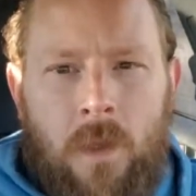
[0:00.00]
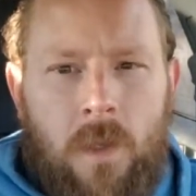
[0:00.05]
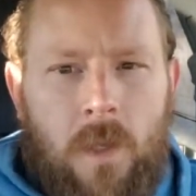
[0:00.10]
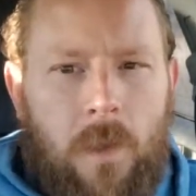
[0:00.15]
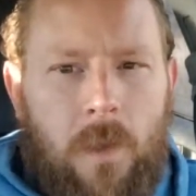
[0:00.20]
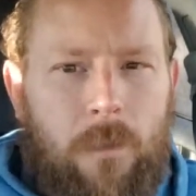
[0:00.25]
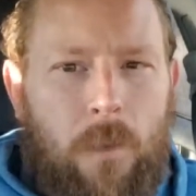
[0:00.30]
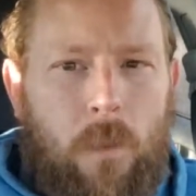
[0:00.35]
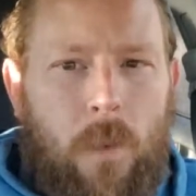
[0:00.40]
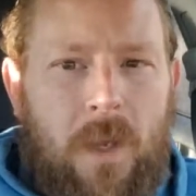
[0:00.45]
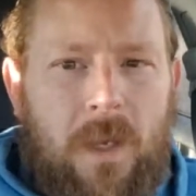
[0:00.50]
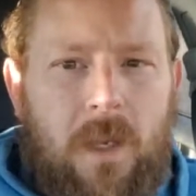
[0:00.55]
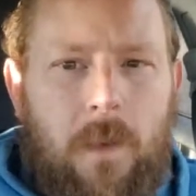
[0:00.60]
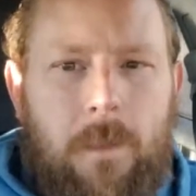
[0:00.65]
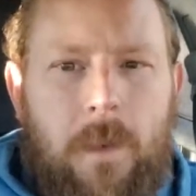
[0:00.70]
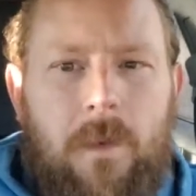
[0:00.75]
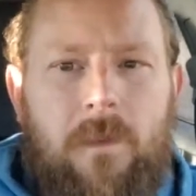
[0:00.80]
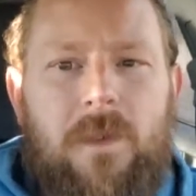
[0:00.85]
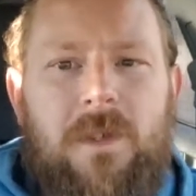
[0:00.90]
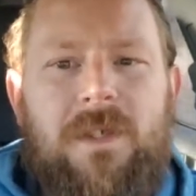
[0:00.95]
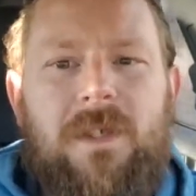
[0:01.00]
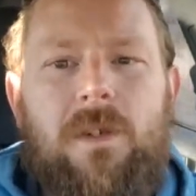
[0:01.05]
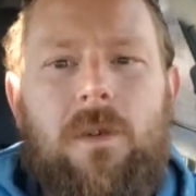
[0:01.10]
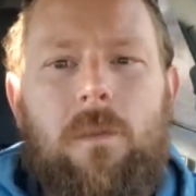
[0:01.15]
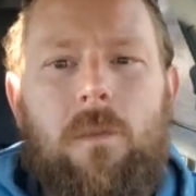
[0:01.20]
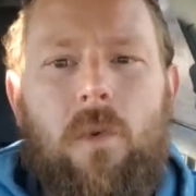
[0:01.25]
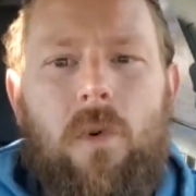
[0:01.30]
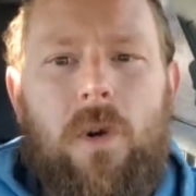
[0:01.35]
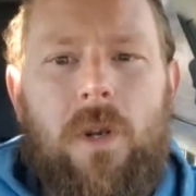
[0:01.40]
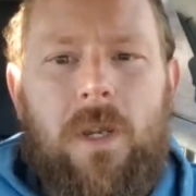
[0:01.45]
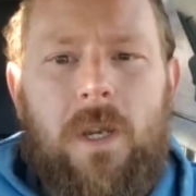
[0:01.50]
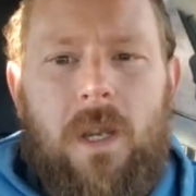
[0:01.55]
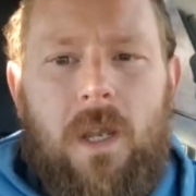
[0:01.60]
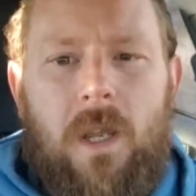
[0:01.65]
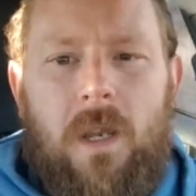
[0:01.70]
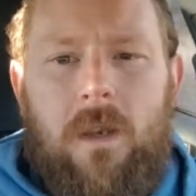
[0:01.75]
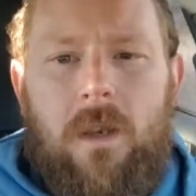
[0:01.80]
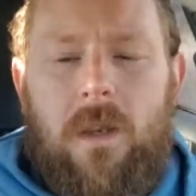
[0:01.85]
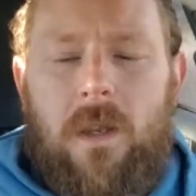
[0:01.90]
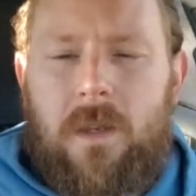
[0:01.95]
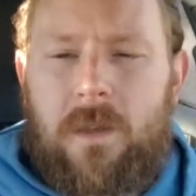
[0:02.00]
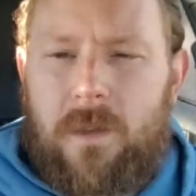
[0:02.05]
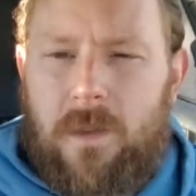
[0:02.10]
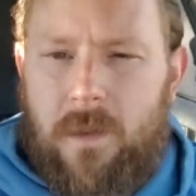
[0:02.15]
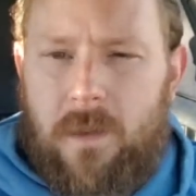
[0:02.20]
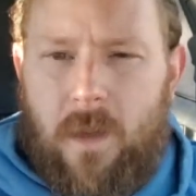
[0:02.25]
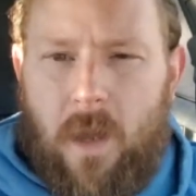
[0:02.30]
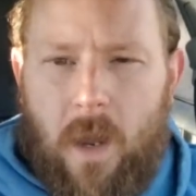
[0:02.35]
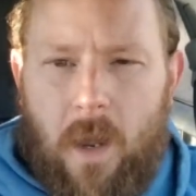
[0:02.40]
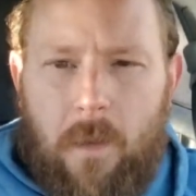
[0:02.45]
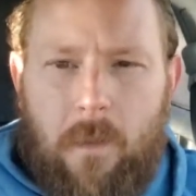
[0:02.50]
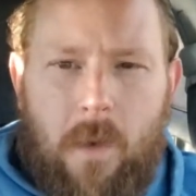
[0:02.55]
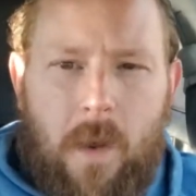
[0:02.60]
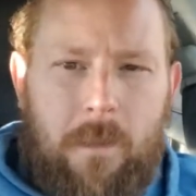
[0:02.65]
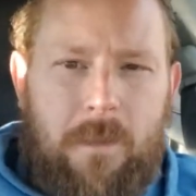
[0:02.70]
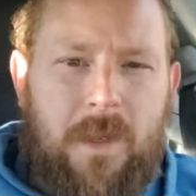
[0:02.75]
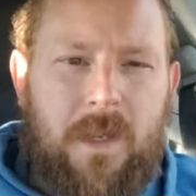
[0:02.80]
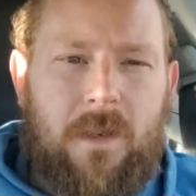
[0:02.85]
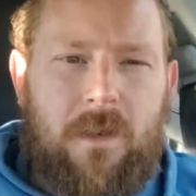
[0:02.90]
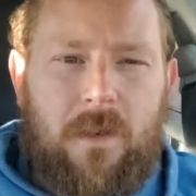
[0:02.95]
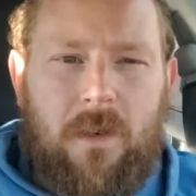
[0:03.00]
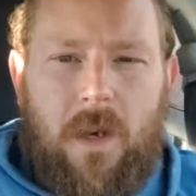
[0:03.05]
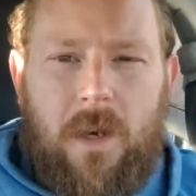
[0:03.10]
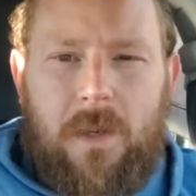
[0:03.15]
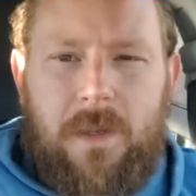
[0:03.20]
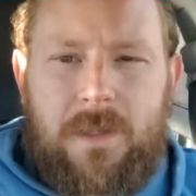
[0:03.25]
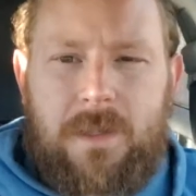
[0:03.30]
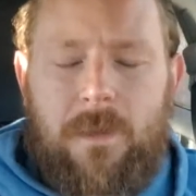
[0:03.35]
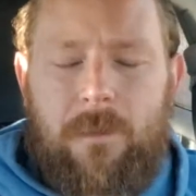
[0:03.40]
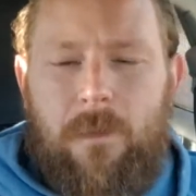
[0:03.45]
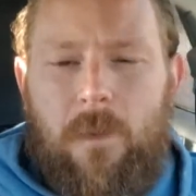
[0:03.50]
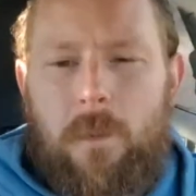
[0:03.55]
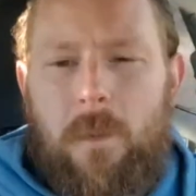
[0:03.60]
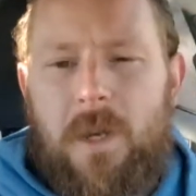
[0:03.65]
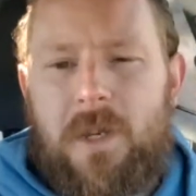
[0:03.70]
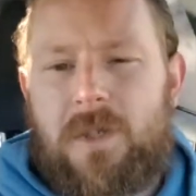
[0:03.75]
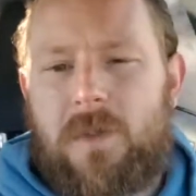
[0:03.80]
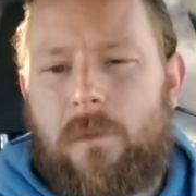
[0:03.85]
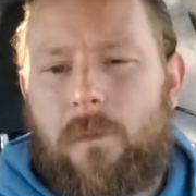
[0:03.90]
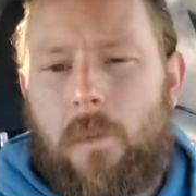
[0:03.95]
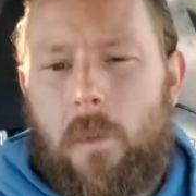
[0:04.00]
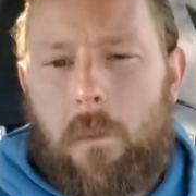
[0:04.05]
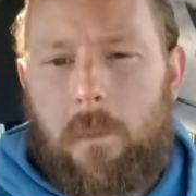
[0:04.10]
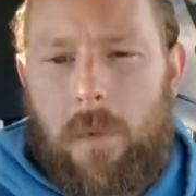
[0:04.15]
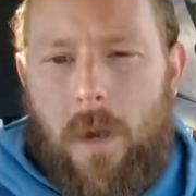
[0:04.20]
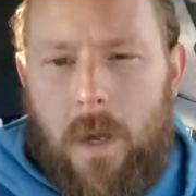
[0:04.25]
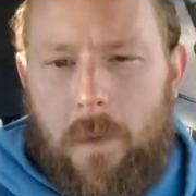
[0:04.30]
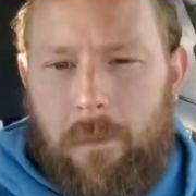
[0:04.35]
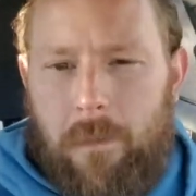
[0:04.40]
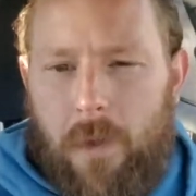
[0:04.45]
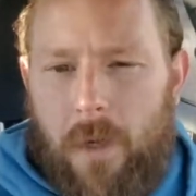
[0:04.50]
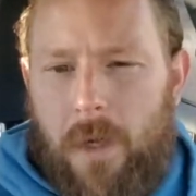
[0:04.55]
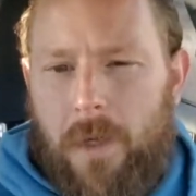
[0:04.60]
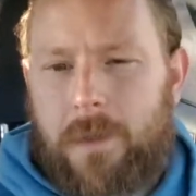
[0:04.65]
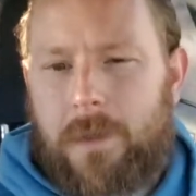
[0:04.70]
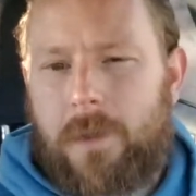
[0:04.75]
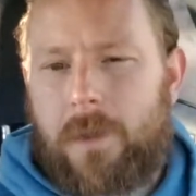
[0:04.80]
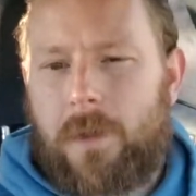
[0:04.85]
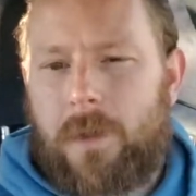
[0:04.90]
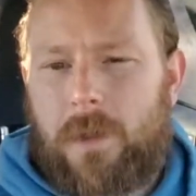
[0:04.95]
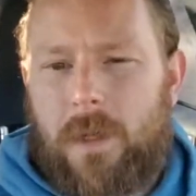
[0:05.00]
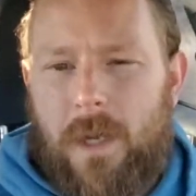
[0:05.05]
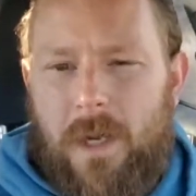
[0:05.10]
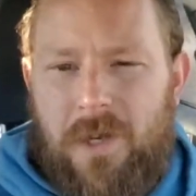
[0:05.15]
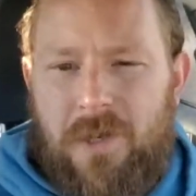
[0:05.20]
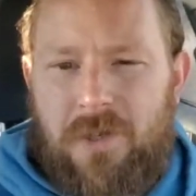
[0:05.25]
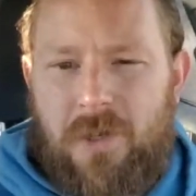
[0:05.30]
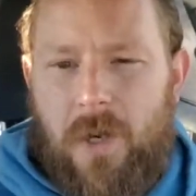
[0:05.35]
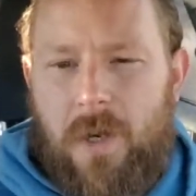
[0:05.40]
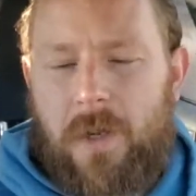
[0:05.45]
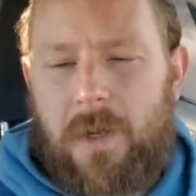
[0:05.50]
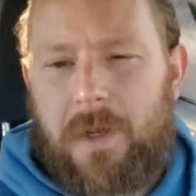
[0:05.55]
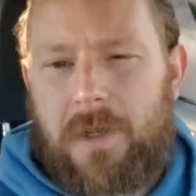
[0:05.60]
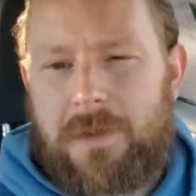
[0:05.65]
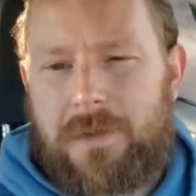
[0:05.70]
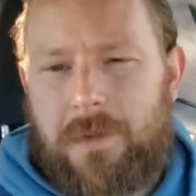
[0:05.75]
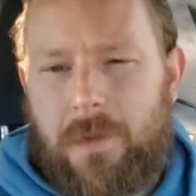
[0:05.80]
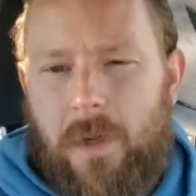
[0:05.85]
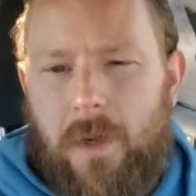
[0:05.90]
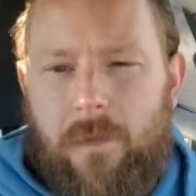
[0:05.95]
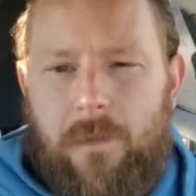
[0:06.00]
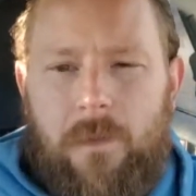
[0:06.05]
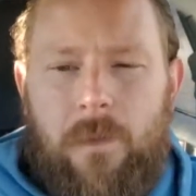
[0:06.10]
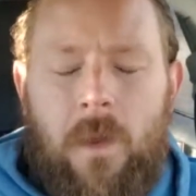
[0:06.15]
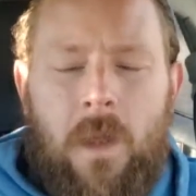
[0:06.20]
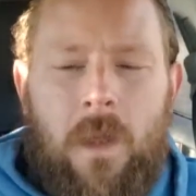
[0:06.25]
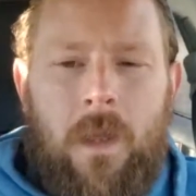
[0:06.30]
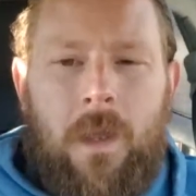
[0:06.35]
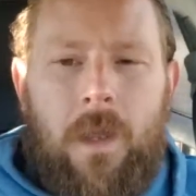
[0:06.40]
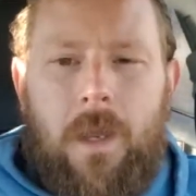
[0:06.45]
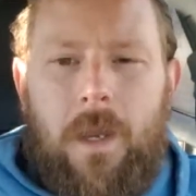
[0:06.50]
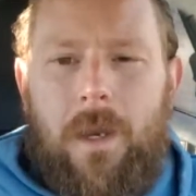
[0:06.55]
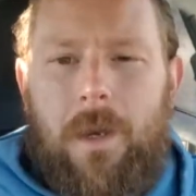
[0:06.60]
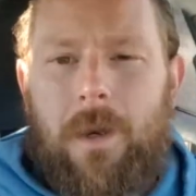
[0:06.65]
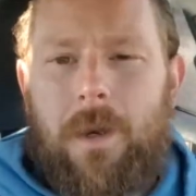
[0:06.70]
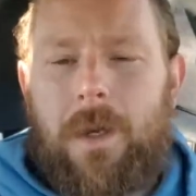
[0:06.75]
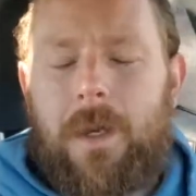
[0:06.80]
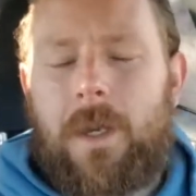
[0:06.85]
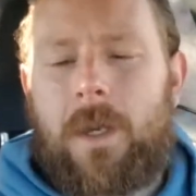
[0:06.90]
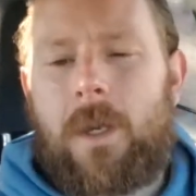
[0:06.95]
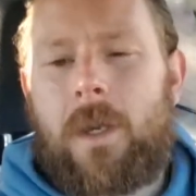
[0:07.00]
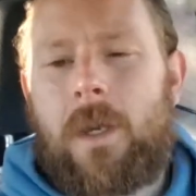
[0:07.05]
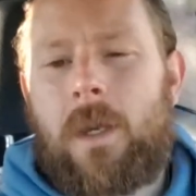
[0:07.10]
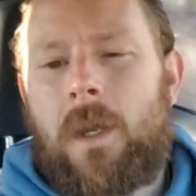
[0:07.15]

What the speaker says: If you wake up every single morning, and I'm getting a lot of this information from Bob Proctor, kind of John Ossoff area,